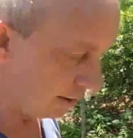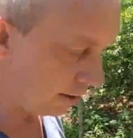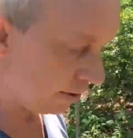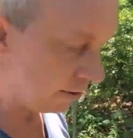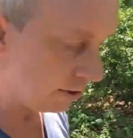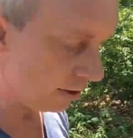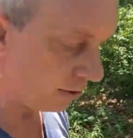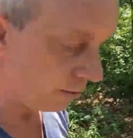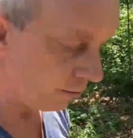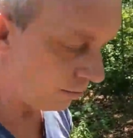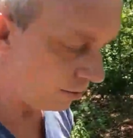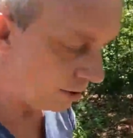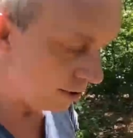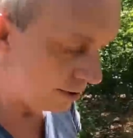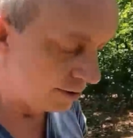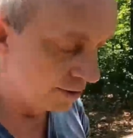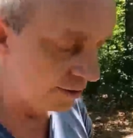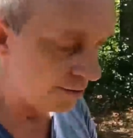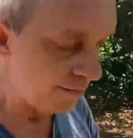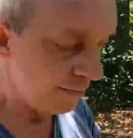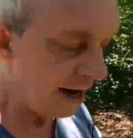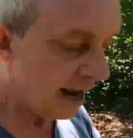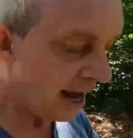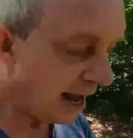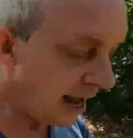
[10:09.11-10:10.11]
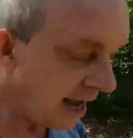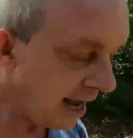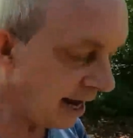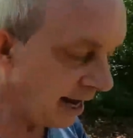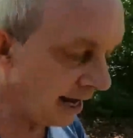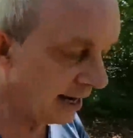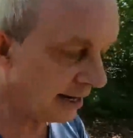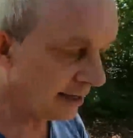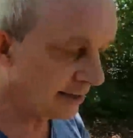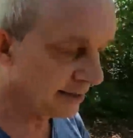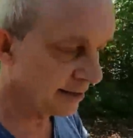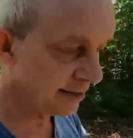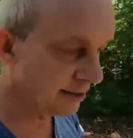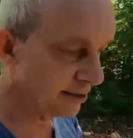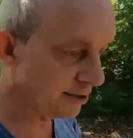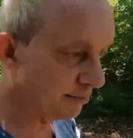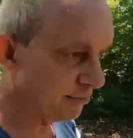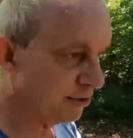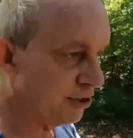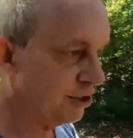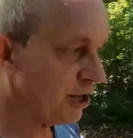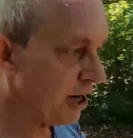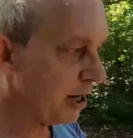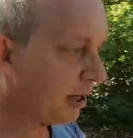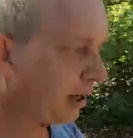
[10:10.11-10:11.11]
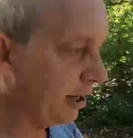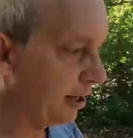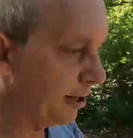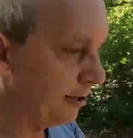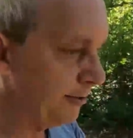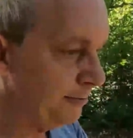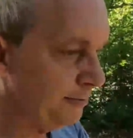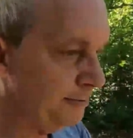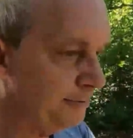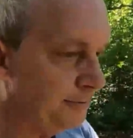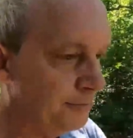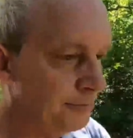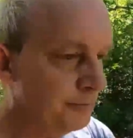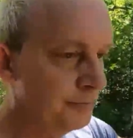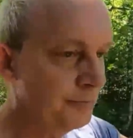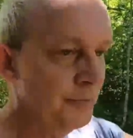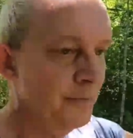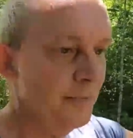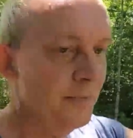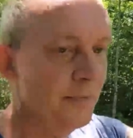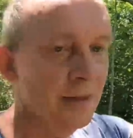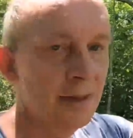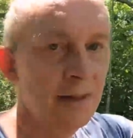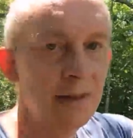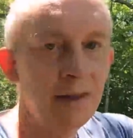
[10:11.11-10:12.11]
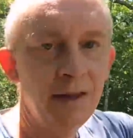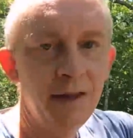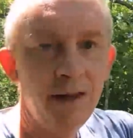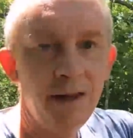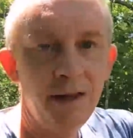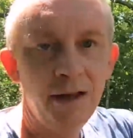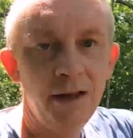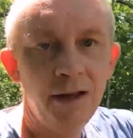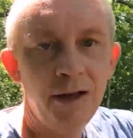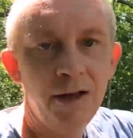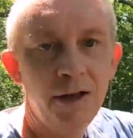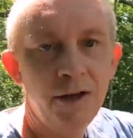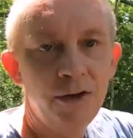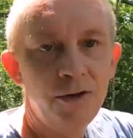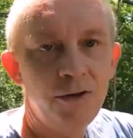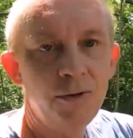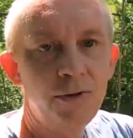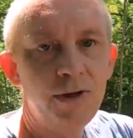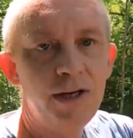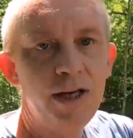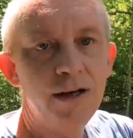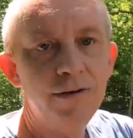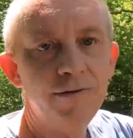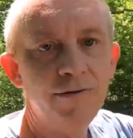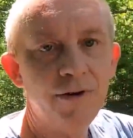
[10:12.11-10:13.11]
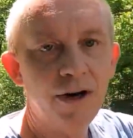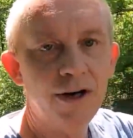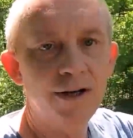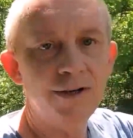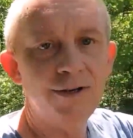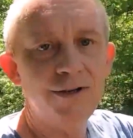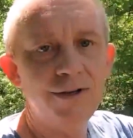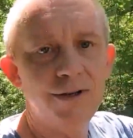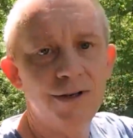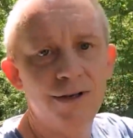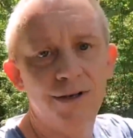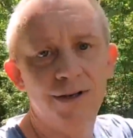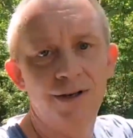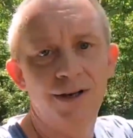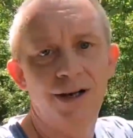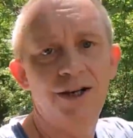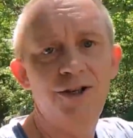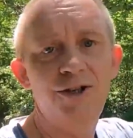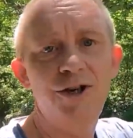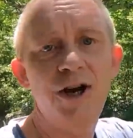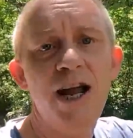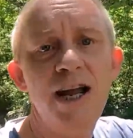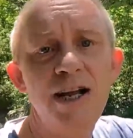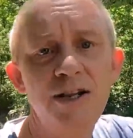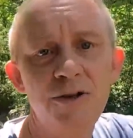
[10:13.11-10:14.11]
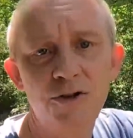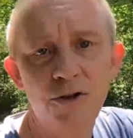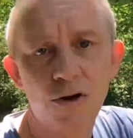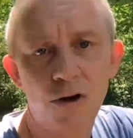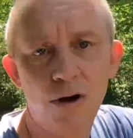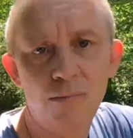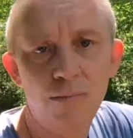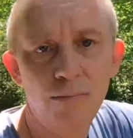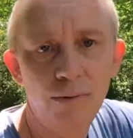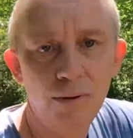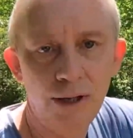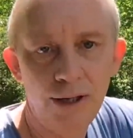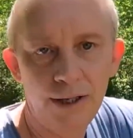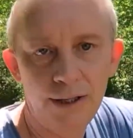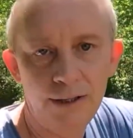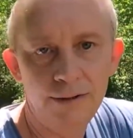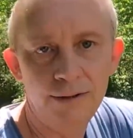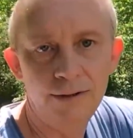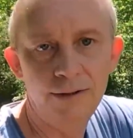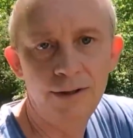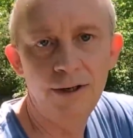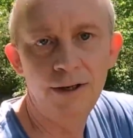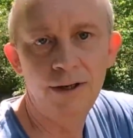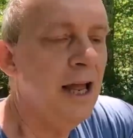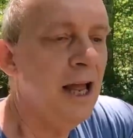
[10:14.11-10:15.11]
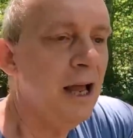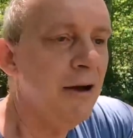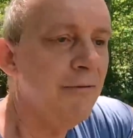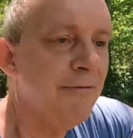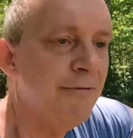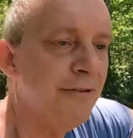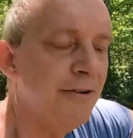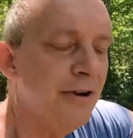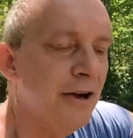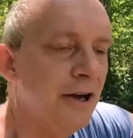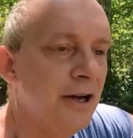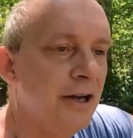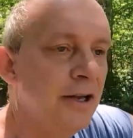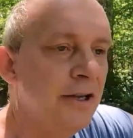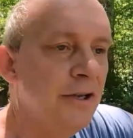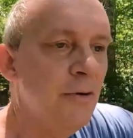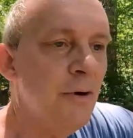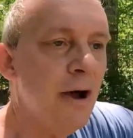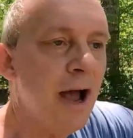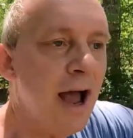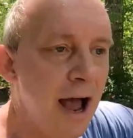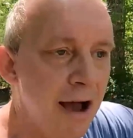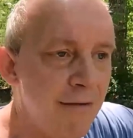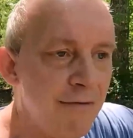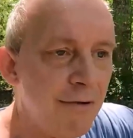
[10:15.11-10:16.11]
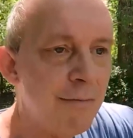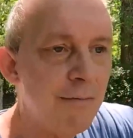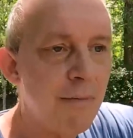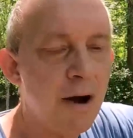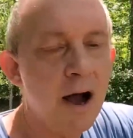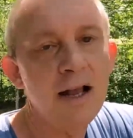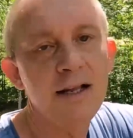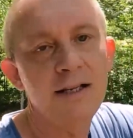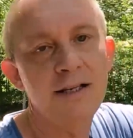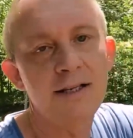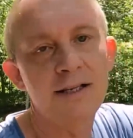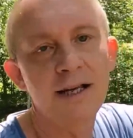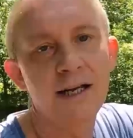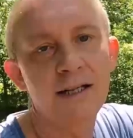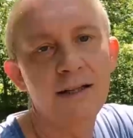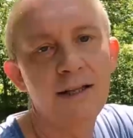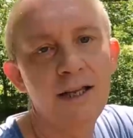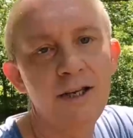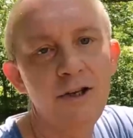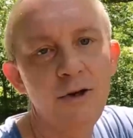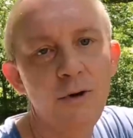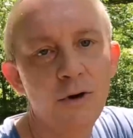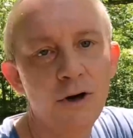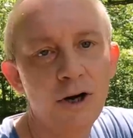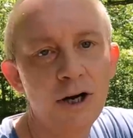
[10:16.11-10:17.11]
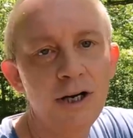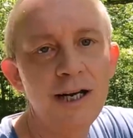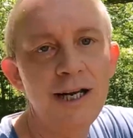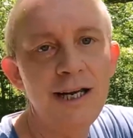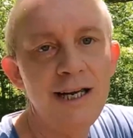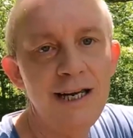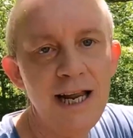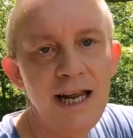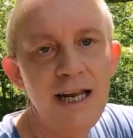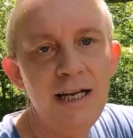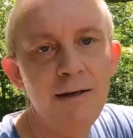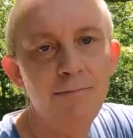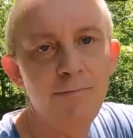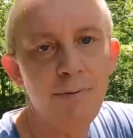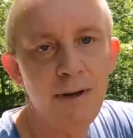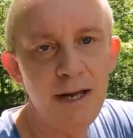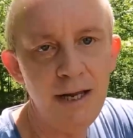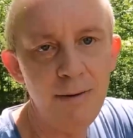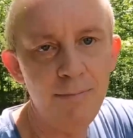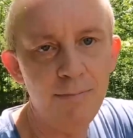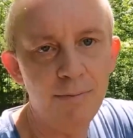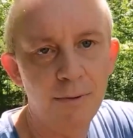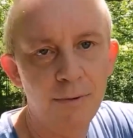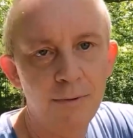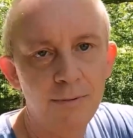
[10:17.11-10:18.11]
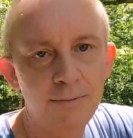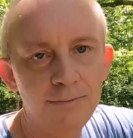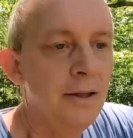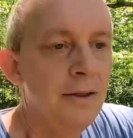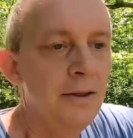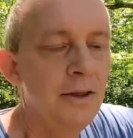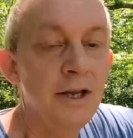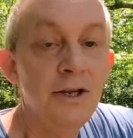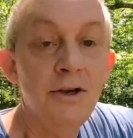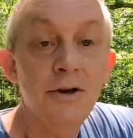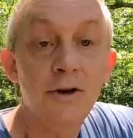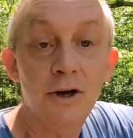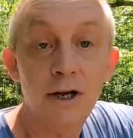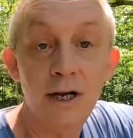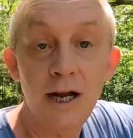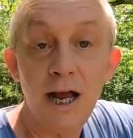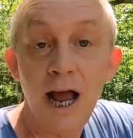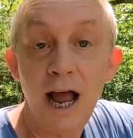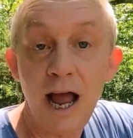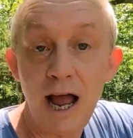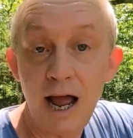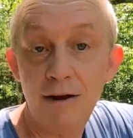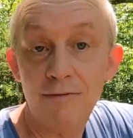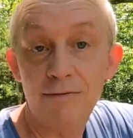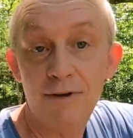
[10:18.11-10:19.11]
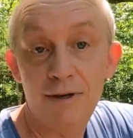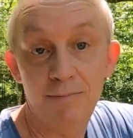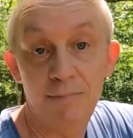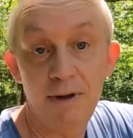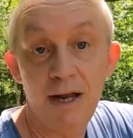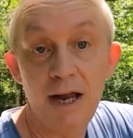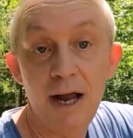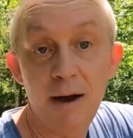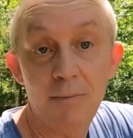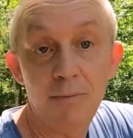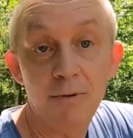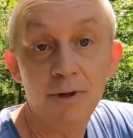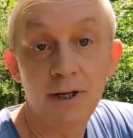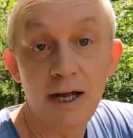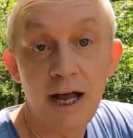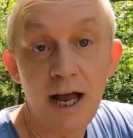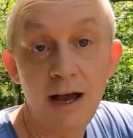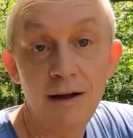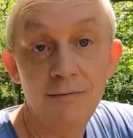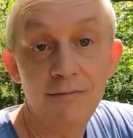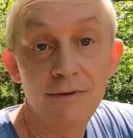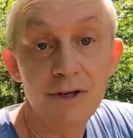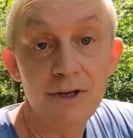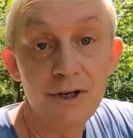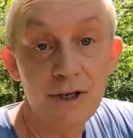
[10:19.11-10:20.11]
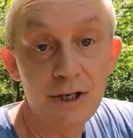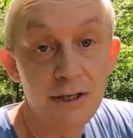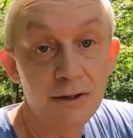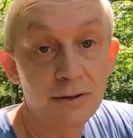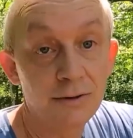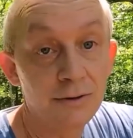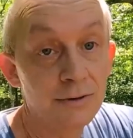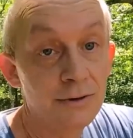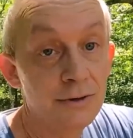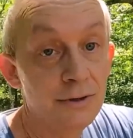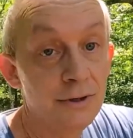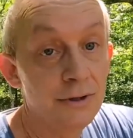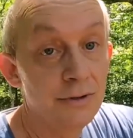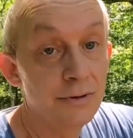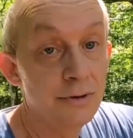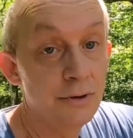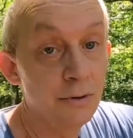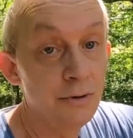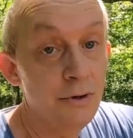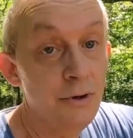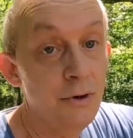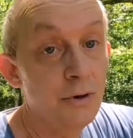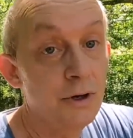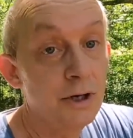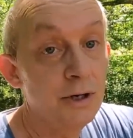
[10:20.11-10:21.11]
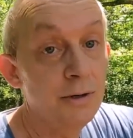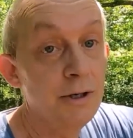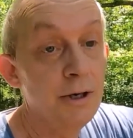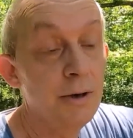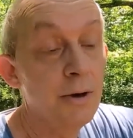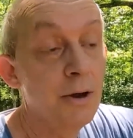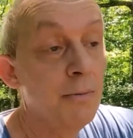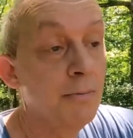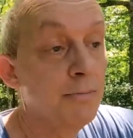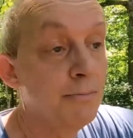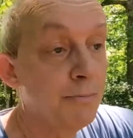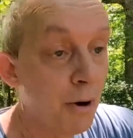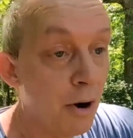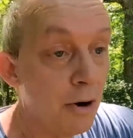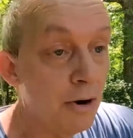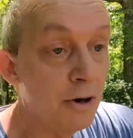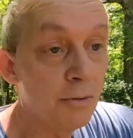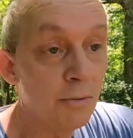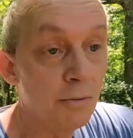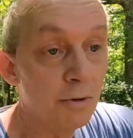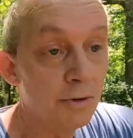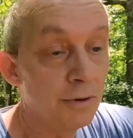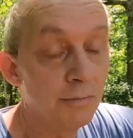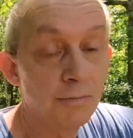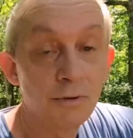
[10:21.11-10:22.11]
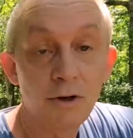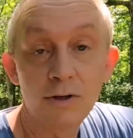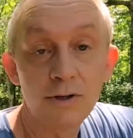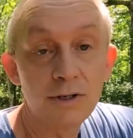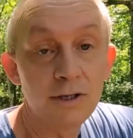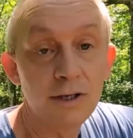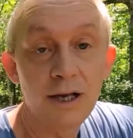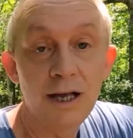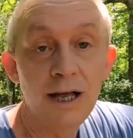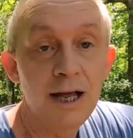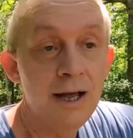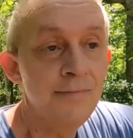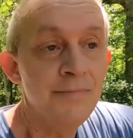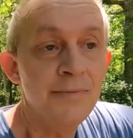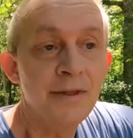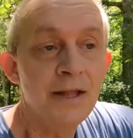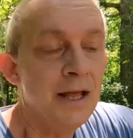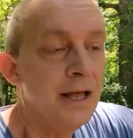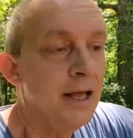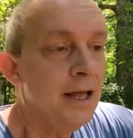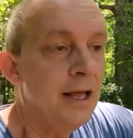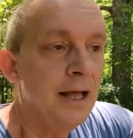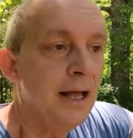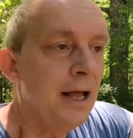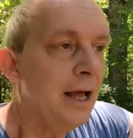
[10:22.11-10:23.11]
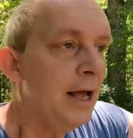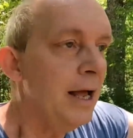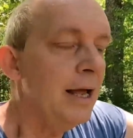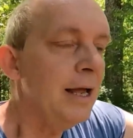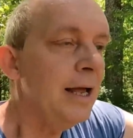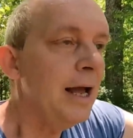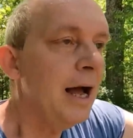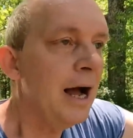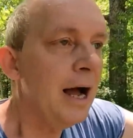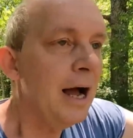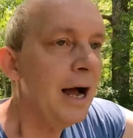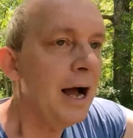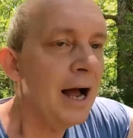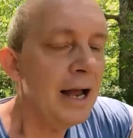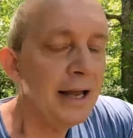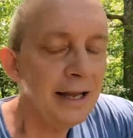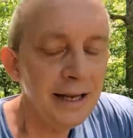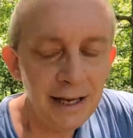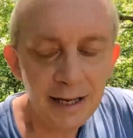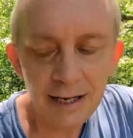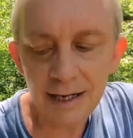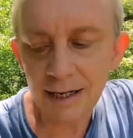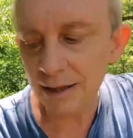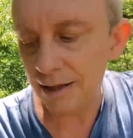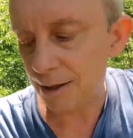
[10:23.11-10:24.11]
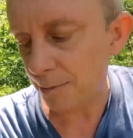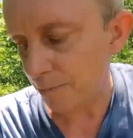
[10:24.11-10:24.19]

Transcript: They're gonna want some eggs and some chicken to give us a chainsaw blade. If you have a mindset that you're gonna need people, then you're gonna have to be able to have the skills so you can barter with them. Because I get